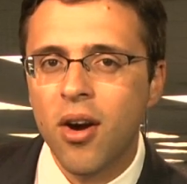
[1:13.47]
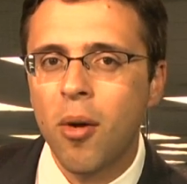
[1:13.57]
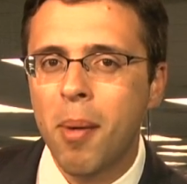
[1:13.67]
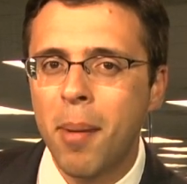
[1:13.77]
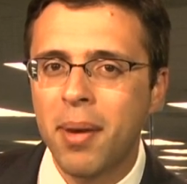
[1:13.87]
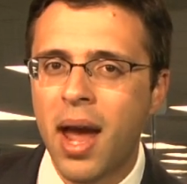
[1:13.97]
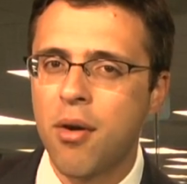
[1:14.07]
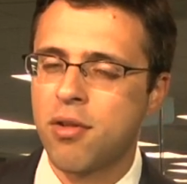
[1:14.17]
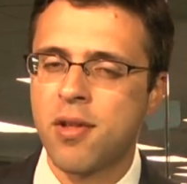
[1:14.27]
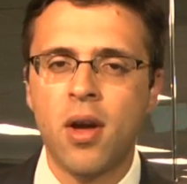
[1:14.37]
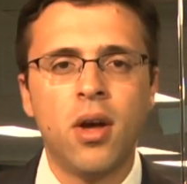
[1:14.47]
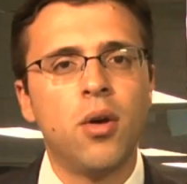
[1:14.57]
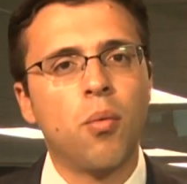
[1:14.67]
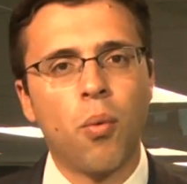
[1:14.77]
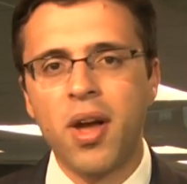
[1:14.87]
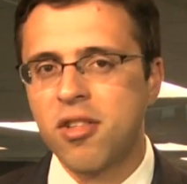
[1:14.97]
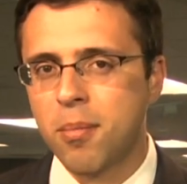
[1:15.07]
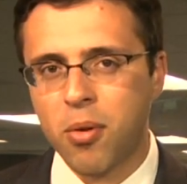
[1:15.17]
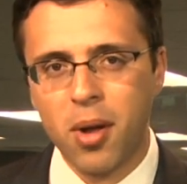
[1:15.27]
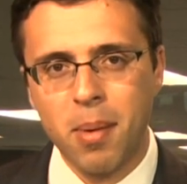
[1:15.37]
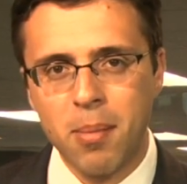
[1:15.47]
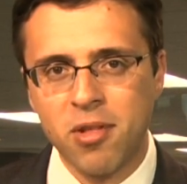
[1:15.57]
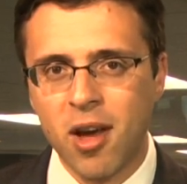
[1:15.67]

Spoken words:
Obamacare is raising premiums